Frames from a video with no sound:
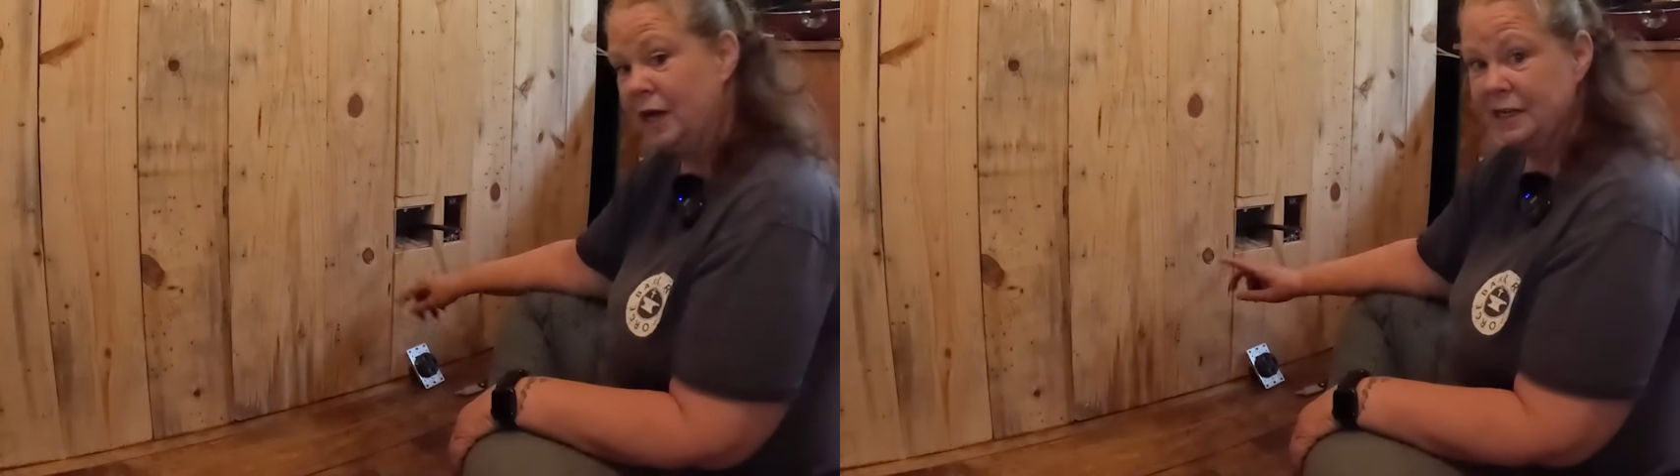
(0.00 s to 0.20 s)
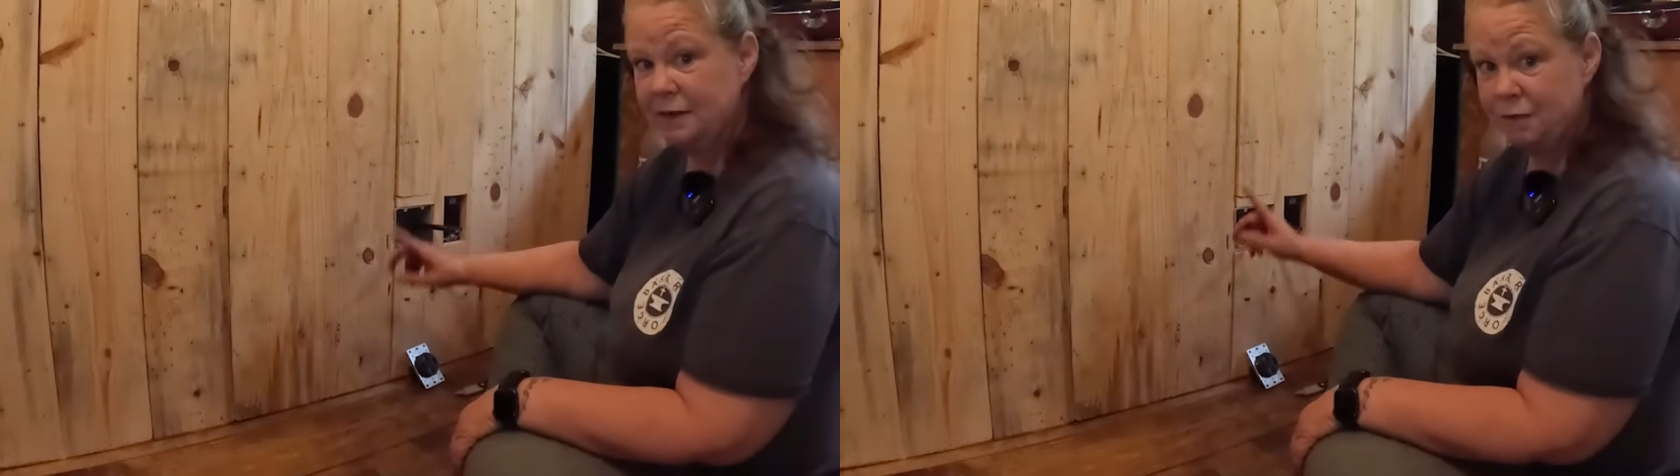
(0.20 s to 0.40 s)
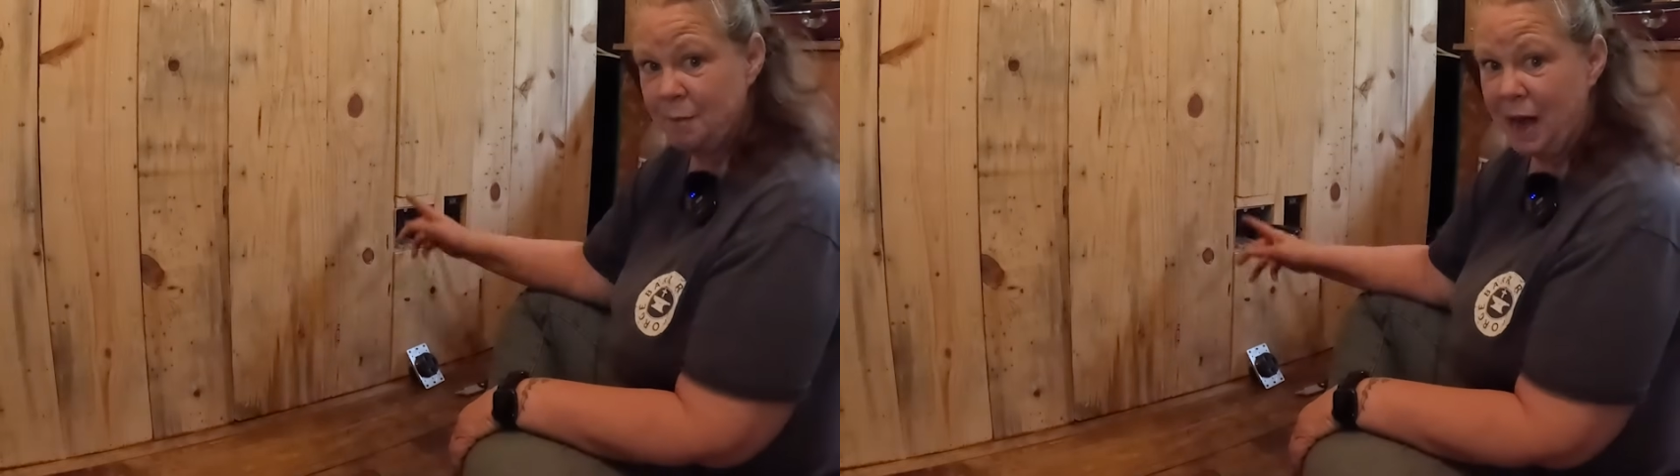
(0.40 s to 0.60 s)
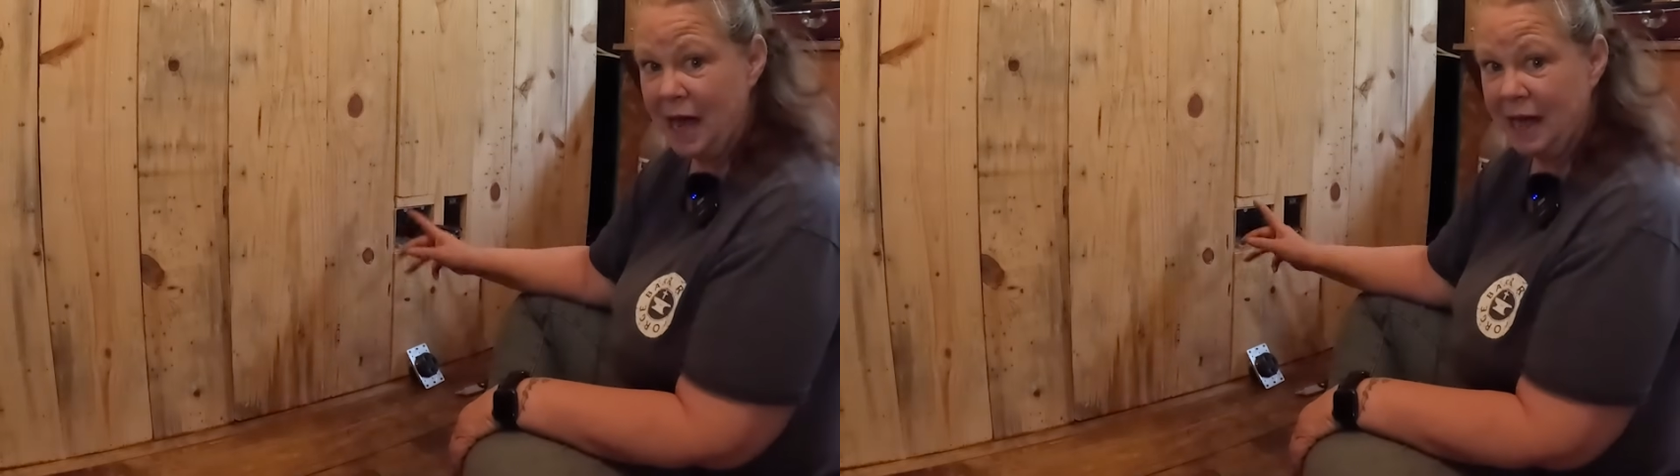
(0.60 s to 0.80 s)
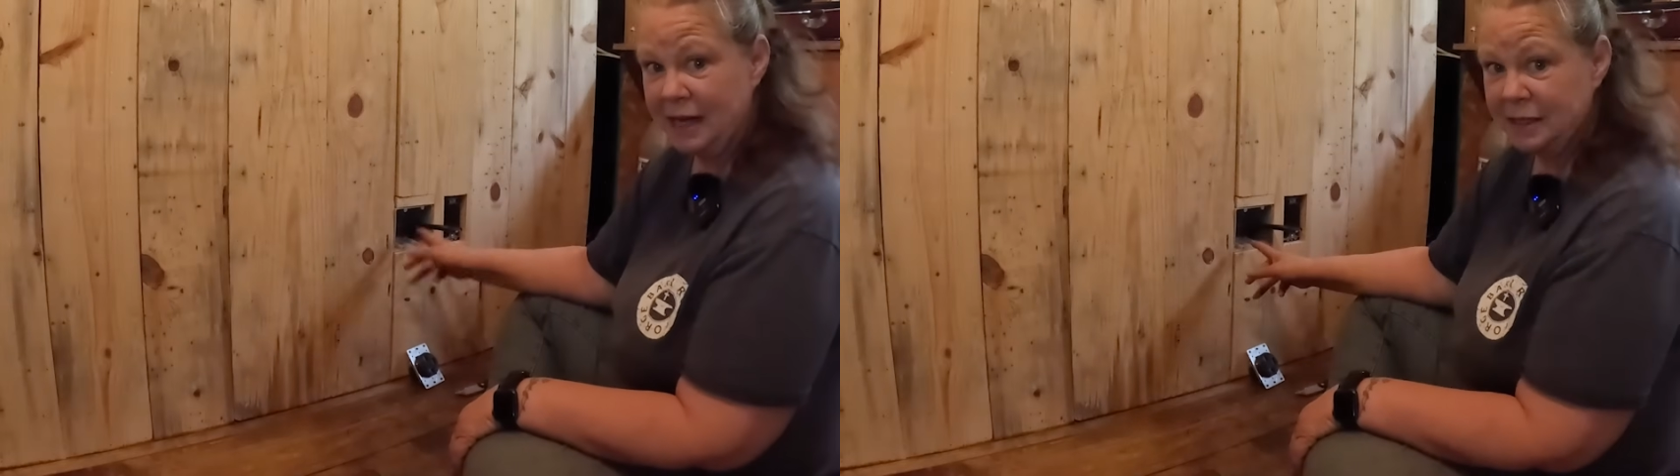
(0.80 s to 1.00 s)
I did it from
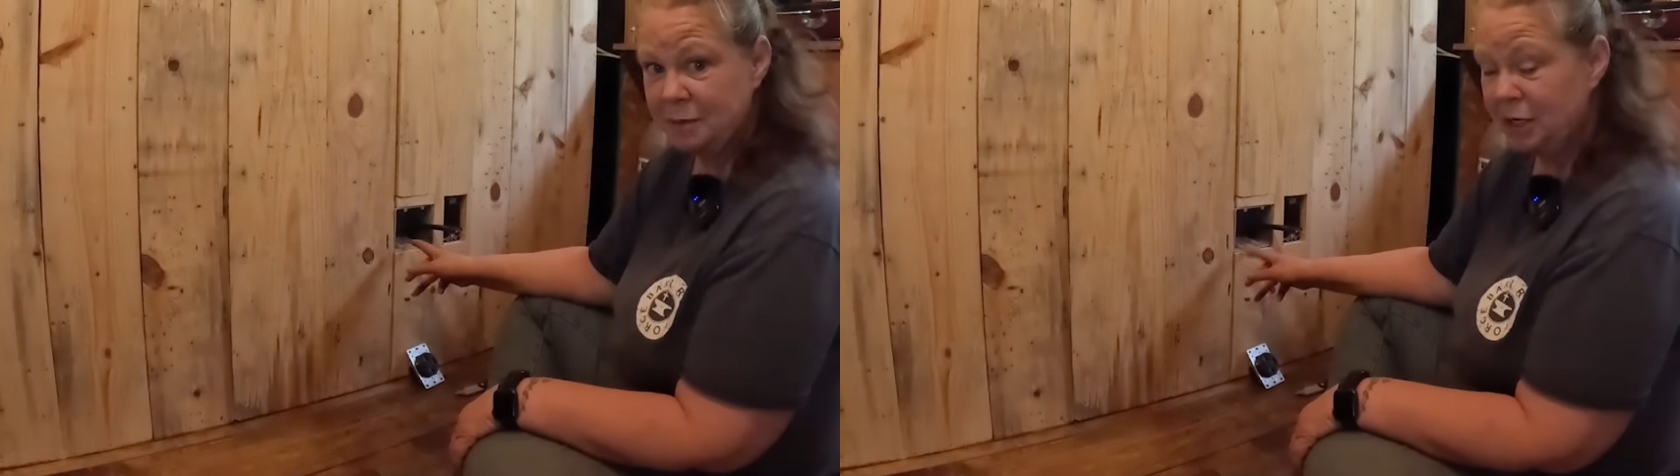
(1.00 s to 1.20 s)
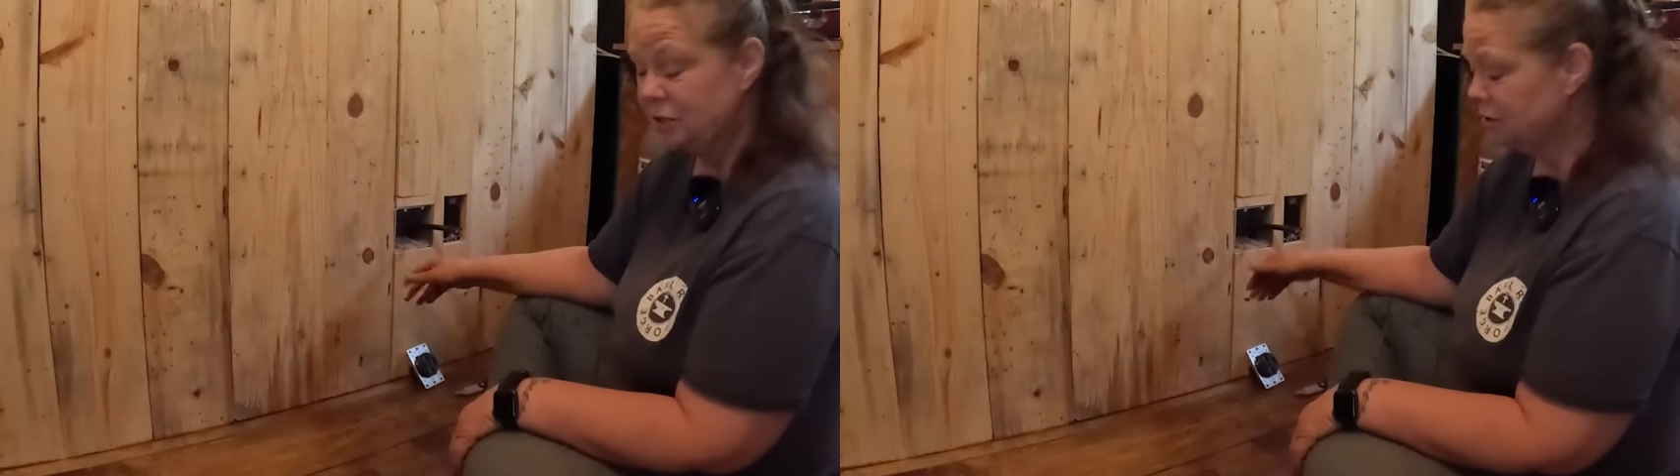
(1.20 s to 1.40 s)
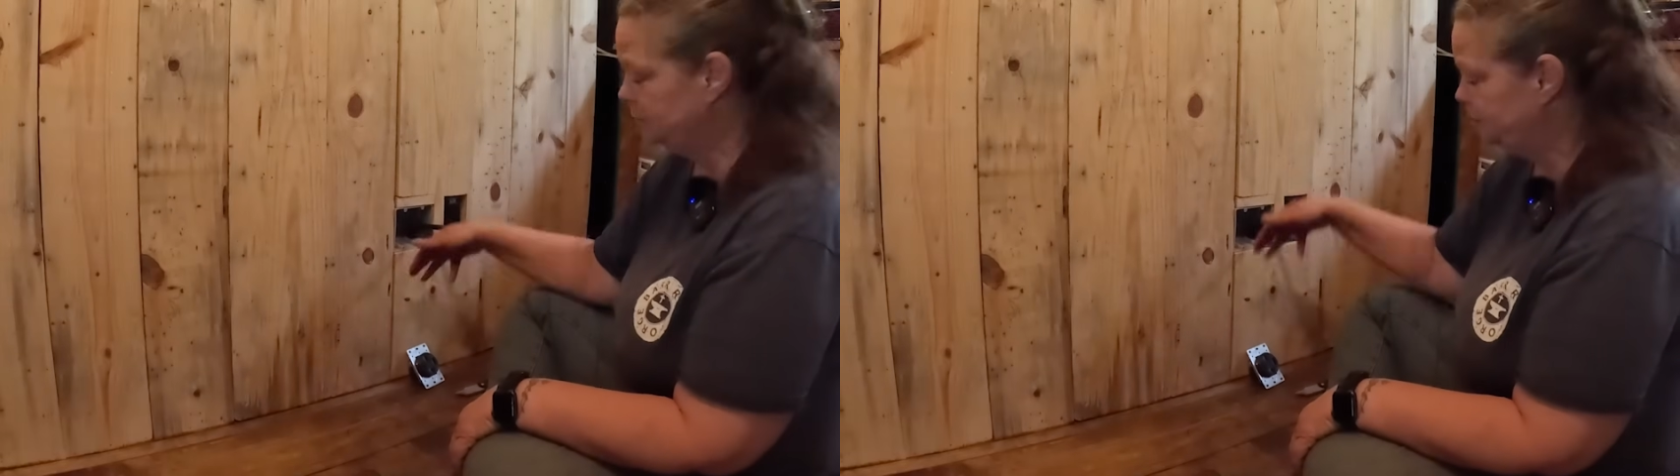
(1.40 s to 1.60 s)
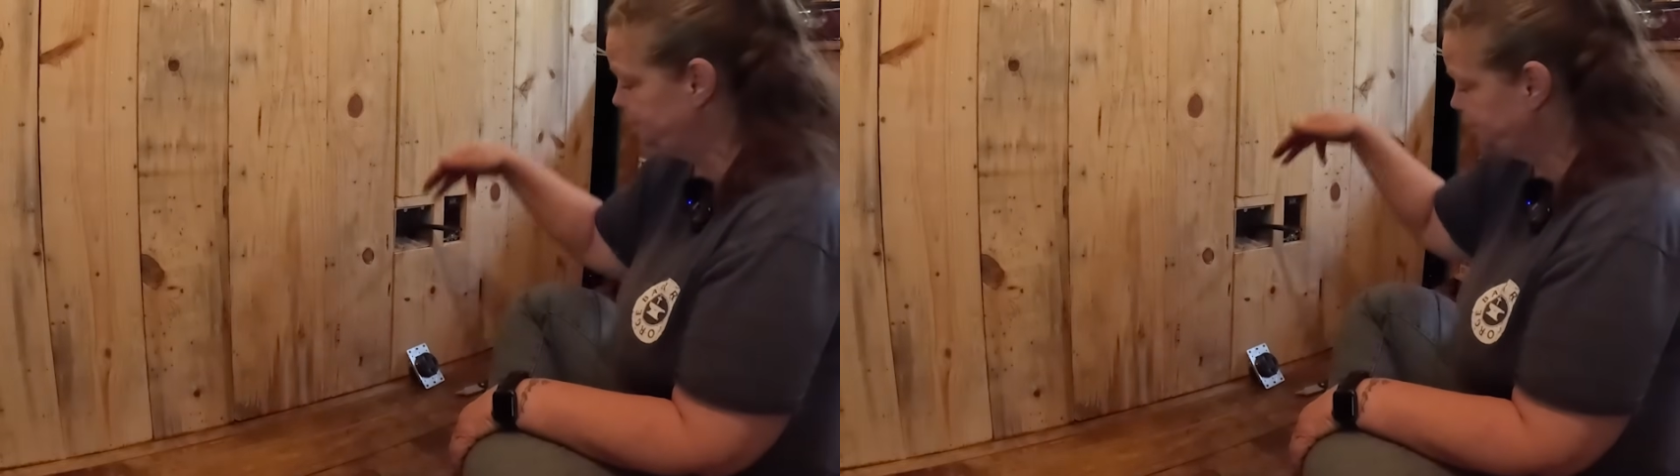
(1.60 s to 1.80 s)
behind in the bedroom